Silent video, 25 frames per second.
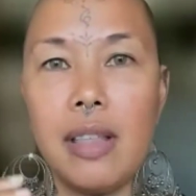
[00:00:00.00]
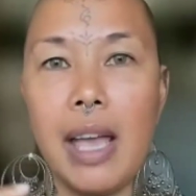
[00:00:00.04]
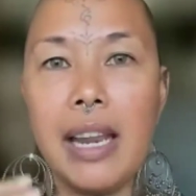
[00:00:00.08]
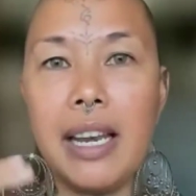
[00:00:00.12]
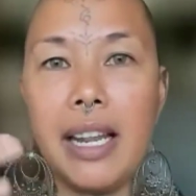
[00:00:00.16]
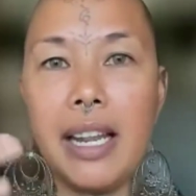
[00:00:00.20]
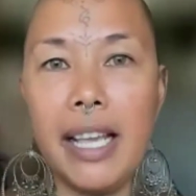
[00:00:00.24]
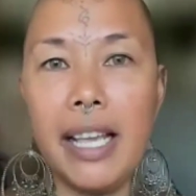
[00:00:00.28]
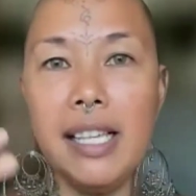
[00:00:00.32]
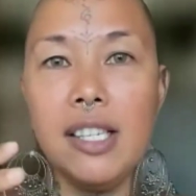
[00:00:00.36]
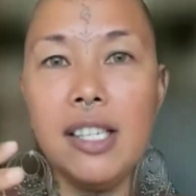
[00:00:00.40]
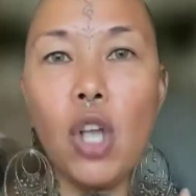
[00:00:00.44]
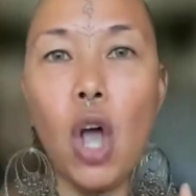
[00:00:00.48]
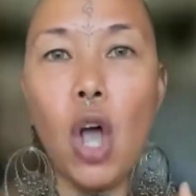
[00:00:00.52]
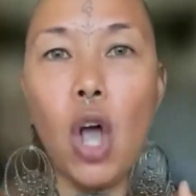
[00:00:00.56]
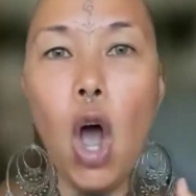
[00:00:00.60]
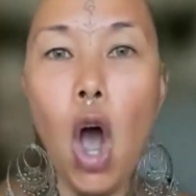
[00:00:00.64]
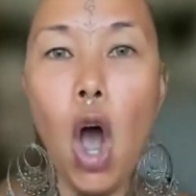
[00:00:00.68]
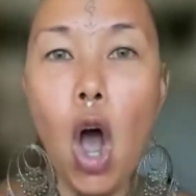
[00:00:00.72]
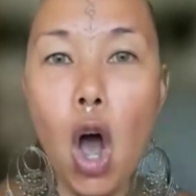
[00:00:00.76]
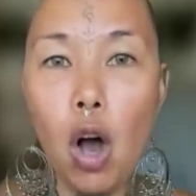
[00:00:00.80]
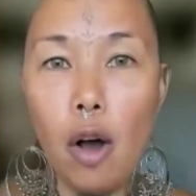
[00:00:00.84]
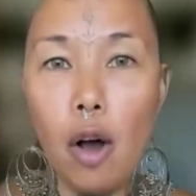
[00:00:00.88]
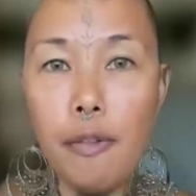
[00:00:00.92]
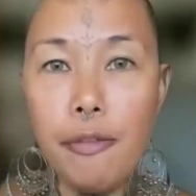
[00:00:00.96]
that is
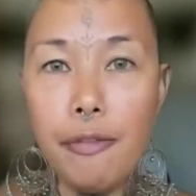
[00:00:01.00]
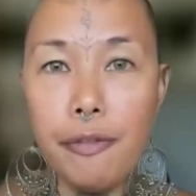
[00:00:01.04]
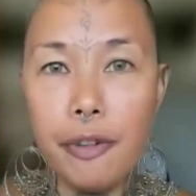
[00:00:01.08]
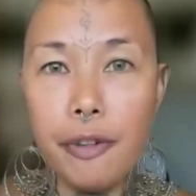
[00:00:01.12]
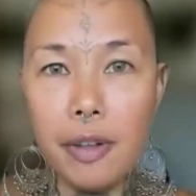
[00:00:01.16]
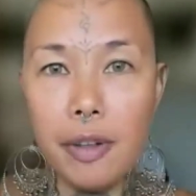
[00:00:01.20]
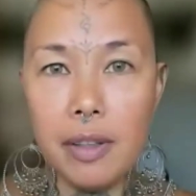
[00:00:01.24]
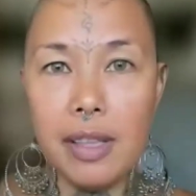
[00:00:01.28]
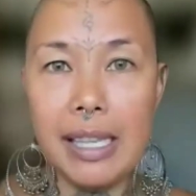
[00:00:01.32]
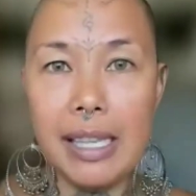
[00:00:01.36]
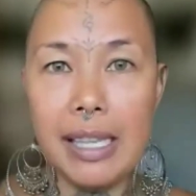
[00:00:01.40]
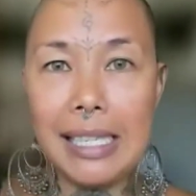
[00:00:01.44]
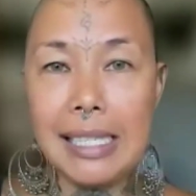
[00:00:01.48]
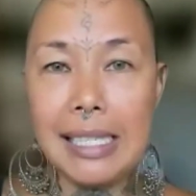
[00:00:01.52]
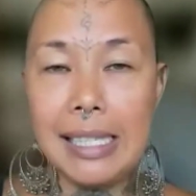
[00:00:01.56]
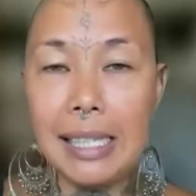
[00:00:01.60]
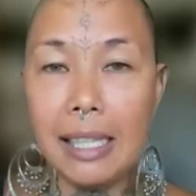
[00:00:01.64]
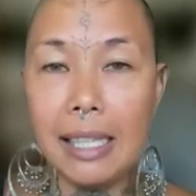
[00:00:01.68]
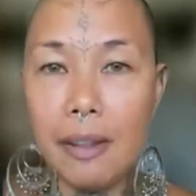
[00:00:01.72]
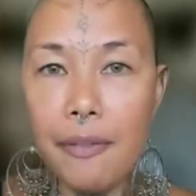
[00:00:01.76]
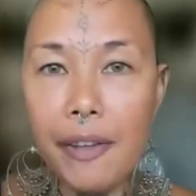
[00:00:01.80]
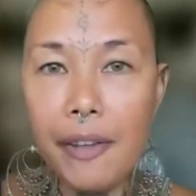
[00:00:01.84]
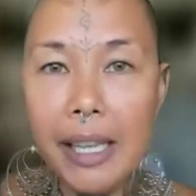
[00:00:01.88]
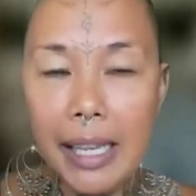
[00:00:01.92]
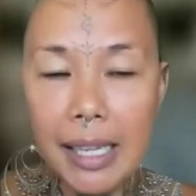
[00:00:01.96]
of the
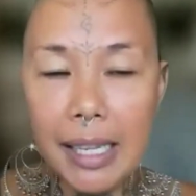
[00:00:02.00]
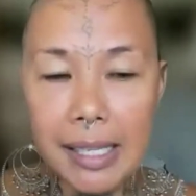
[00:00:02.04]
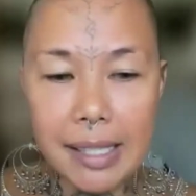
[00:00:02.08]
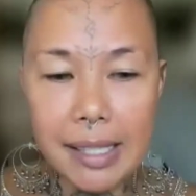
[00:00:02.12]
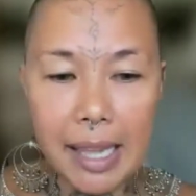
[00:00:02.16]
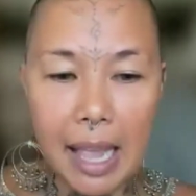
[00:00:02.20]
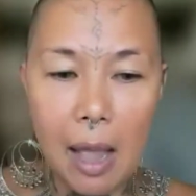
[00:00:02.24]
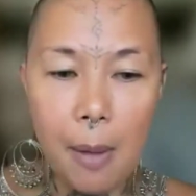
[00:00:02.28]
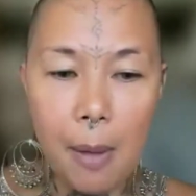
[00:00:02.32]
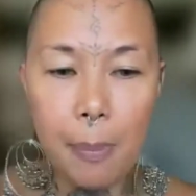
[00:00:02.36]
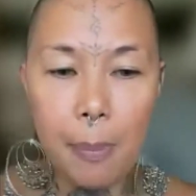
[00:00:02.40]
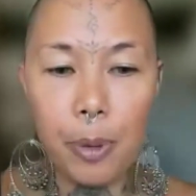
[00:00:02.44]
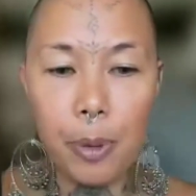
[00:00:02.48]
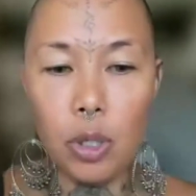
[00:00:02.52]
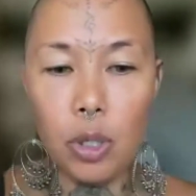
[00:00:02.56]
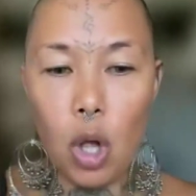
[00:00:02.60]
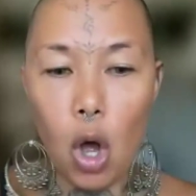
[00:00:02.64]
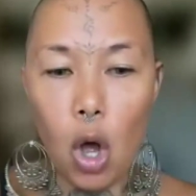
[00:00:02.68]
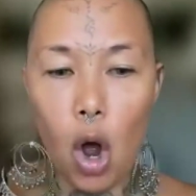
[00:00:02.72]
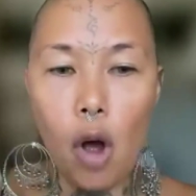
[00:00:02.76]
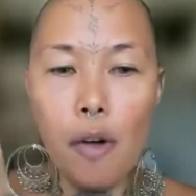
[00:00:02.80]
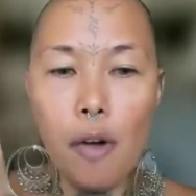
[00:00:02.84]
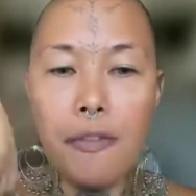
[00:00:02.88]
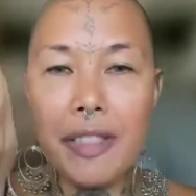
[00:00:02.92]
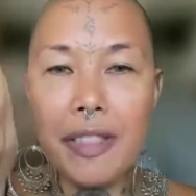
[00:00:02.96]
living
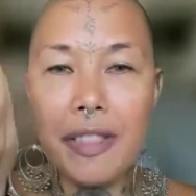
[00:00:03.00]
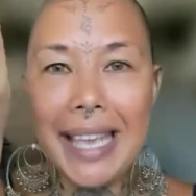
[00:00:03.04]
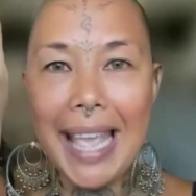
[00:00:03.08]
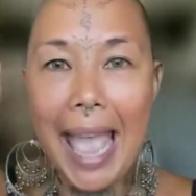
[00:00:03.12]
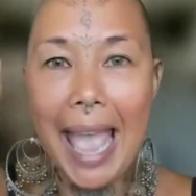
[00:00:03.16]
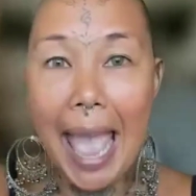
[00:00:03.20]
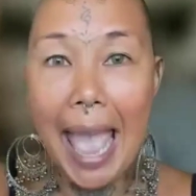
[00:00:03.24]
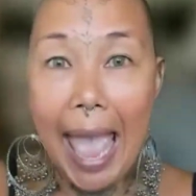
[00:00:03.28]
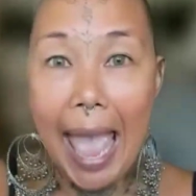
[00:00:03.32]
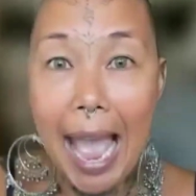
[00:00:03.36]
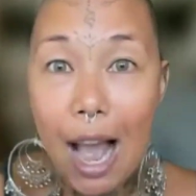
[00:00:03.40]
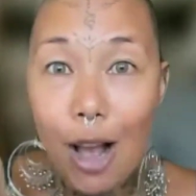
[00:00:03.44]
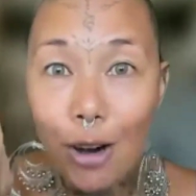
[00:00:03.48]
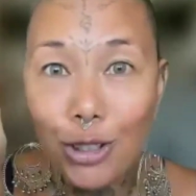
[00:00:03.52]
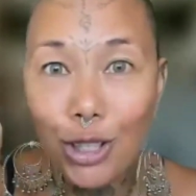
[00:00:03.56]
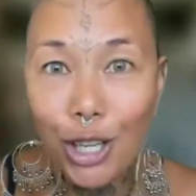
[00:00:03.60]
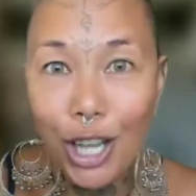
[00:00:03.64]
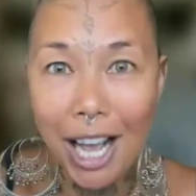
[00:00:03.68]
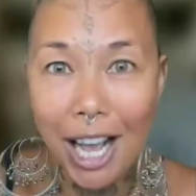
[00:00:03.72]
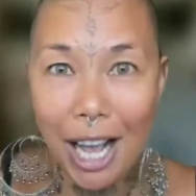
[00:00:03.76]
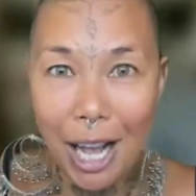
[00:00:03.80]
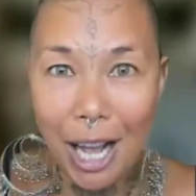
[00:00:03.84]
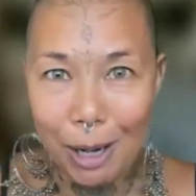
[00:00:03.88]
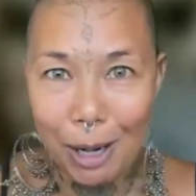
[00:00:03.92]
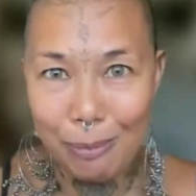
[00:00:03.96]
example of the
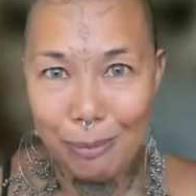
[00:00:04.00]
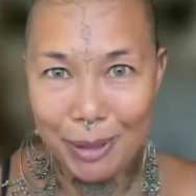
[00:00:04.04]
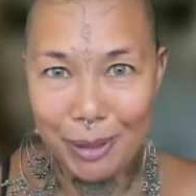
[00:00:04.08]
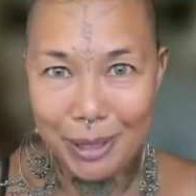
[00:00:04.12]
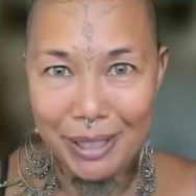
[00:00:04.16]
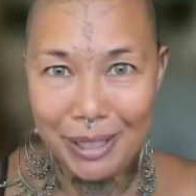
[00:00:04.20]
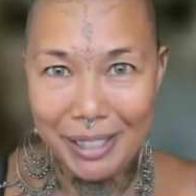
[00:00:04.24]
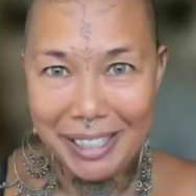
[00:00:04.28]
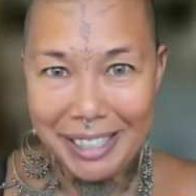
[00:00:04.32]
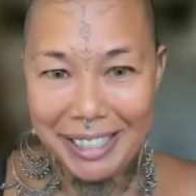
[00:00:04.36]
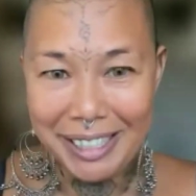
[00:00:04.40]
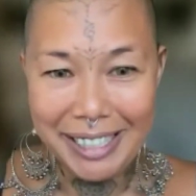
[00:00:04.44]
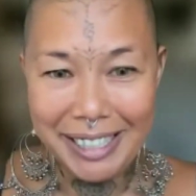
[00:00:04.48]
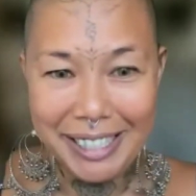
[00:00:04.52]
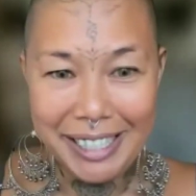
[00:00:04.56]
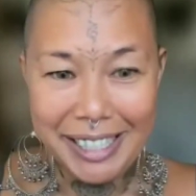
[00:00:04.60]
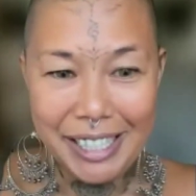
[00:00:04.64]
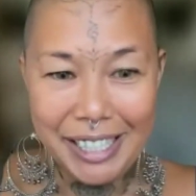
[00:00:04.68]
outcome.